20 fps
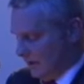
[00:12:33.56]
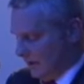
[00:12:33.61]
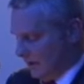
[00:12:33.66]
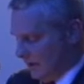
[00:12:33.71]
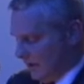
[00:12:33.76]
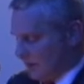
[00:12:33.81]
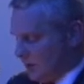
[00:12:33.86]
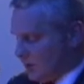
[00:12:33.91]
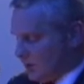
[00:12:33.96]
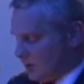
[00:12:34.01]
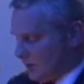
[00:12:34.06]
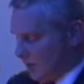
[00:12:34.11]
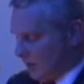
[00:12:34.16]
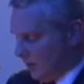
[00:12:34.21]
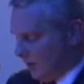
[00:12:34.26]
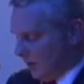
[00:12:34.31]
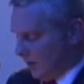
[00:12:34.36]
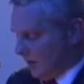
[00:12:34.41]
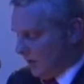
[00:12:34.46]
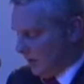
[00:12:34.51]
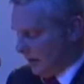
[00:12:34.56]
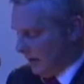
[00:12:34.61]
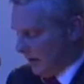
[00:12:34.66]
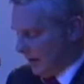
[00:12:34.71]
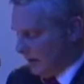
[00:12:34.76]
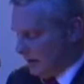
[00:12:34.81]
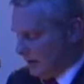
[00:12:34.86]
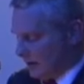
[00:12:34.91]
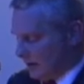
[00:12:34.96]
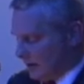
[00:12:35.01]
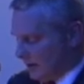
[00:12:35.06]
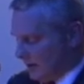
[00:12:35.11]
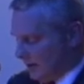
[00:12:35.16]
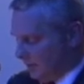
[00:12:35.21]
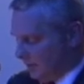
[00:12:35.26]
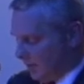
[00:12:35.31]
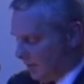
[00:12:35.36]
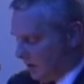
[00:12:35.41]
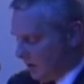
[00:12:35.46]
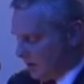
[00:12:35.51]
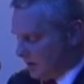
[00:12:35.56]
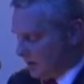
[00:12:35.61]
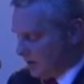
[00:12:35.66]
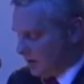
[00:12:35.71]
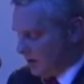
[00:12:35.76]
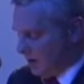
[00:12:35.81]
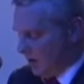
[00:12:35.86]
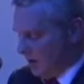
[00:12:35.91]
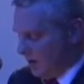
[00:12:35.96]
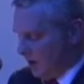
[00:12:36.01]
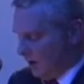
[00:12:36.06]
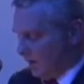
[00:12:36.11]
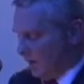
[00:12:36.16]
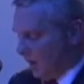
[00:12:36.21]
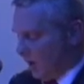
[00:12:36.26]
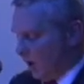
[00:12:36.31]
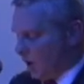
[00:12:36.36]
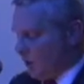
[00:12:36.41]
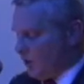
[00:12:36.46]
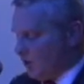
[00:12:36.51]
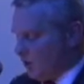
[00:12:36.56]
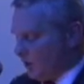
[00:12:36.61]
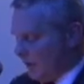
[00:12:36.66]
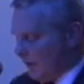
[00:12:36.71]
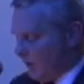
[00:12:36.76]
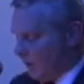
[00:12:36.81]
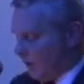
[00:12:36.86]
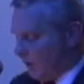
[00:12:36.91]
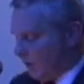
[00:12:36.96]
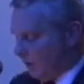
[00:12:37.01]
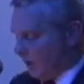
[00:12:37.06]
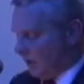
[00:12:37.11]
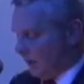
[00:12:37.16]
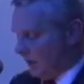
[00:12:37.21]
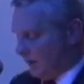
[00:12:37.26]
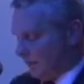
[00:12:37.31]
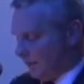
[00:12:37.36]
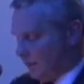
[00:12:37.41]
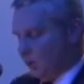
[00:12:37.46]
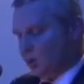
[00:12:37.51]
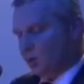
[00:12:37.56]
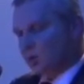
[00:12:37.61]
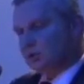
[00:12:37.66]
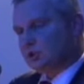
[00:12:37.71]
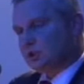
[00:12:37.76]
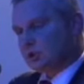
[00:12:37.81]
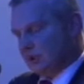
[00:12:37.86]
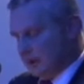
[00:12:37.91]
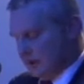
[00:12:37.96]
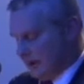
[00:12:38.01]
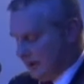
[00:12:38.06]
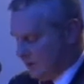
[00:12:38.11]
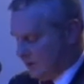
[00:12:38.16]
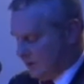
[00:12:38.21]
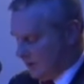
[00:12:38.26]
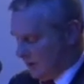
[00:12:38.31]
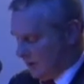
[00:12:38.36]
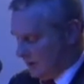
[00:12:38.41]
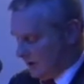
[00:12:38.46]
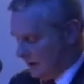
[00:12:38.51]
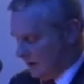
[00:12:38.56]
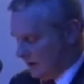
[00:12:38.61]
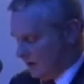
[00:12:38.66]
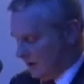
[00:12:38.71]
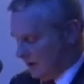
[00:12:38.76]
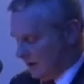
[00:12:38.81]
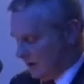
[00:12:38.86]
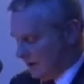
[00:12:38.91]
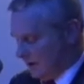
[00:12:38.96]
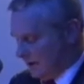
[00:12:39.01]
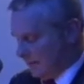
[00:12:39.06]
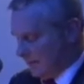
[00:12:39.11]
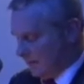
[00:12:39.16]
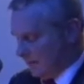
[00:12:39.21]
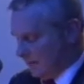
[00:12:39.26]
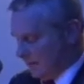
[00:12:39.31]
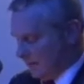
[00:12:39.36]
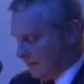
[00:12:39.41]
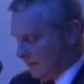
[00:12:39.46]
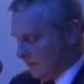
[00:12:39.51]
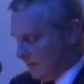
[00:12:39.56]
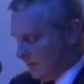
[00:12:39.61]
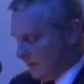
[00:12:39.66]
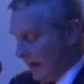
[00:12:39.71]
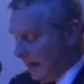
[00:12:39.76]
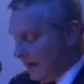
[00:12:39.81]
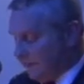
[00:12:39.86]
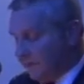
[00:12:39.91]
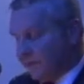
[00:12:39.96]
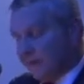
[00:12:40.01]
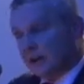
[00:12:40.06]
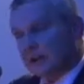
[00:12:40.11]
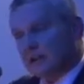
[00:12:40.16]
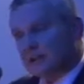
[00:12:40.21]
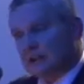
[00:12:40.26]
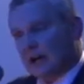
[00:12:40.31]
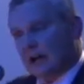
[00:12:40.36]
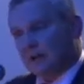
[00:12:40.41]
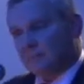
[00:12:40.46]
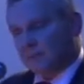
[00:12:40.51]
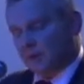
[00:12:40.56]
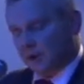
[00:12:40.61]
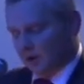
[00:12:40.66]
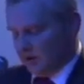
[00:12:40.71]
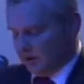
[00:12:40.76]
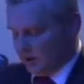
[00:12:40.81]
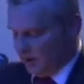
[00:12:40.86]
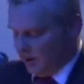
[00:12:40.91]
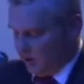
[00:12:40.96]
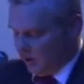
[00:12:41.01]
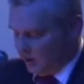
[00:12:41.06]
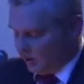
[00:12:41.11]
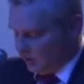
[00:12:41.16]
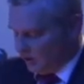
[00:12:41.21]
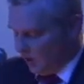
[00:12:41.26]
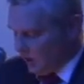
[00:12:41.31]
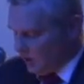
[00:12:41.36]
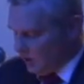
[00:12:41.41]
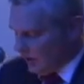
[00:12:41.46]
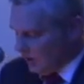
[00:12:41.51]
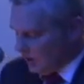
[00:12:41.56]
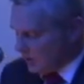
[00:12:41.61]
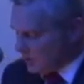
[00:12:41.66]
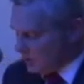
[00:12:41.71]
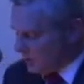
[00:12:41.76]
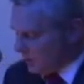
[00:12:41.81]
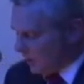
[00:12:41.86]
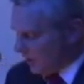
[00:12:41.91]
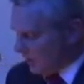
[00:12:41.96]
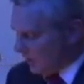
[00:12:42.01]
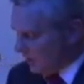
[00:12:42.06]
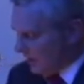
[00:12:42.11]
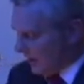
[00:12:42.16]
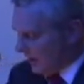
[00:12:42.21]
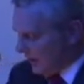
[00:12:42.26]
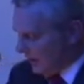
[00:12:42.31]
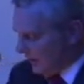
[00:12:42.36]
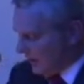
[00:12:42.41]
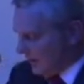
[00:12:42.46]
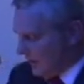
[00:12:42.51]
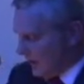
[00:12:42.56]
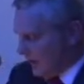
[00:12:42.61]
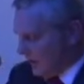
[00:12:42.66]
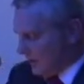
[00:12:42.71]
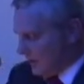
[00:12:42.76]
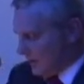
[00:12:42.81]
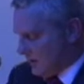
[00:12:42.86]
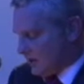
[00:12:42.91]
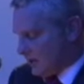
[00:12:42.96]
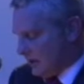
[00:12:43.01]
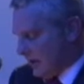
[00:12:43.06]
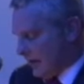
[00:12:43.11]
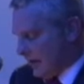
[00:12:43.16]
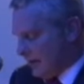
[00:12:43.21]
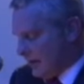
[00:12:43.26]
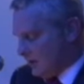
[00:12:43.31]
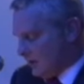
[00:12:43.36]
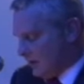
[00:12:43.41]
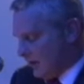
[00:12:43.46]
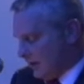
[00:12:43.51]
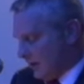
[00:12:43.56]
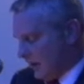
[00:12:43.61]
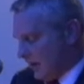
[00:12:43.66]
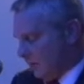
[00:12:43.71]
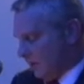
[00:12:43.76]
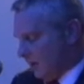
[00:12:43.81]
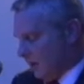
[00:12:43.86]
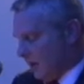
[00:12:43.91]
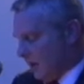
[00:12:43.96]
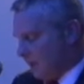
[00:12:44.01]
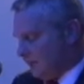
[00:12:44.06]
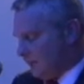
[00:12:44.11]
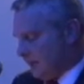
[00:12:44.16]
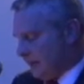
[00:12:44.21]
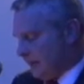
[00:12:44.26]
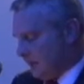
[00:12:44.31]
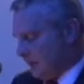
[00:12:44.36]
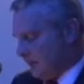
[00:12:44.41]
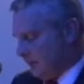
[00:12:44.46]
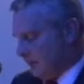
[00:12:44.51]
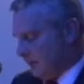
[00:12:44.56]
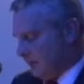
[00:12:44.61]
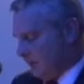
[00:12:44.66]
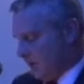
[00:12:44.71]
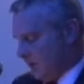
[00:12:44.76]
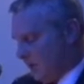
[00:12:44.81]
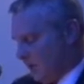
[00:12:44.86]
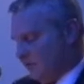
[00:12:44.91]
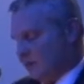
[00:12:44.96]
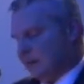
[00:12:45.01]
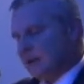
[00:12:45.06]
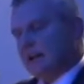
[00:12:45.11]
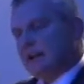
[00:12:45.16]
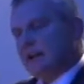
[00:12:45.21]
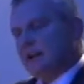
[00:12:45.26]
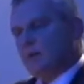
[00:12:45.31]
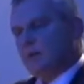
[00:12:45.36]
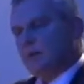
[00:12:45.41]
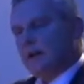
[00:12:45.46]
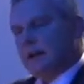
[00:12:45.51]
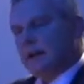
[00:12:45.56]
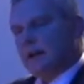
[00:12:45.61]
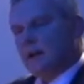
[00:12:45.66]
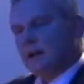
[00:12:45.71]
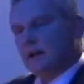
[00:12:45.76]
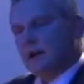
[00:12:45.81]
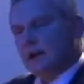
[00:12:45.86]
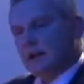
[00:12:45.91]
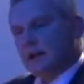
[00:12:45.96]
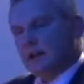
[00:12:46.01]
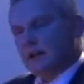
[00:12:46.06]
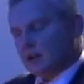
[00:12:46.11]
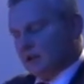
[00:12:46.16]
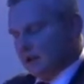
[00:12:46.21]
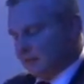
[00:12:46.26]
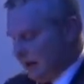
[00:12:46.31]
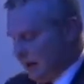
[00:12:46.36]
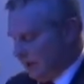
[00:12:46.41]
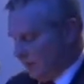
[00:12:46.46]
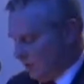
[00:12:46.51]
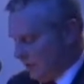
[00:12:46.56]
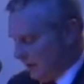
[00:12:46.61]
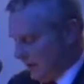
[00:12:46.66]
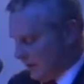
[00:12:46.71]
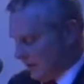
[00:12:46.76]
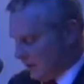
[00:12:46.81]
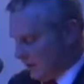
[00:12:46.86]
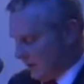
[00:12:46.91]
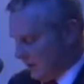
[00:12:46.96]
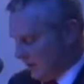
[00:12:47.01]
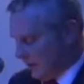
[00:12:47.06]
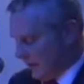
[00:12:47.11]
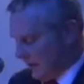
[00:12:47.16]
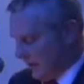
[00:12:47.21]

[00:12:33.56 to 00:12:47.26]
This underlines the importance of how we all approach these centenaries. If, for example, Unionist Northern Ireland decide that they will not become involved in any way in the commemoration of the